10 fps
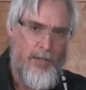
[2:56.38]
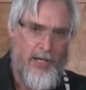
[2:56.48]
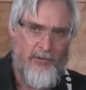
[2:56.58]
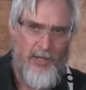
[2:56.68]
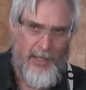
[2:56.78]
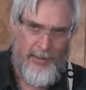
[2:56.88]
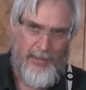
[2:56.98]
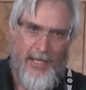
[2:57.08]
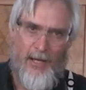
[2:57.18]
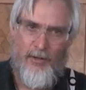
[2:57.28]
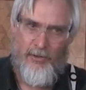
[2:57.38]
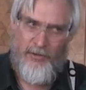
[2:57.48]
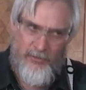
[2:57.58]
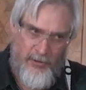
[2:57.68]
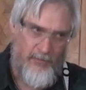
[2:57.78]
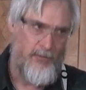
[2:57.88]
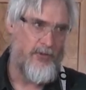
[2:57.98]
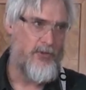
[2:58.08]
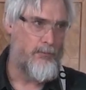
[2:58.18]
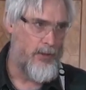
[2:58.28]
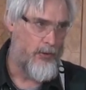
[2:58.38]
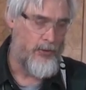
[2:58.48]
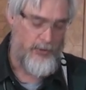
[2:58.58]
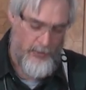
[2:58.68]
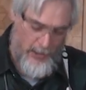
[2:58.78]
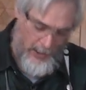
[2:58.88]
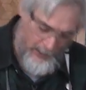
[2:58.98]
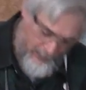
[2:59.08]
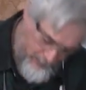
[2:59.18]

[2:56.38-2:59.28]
exhaling out on the surface to blow it dry.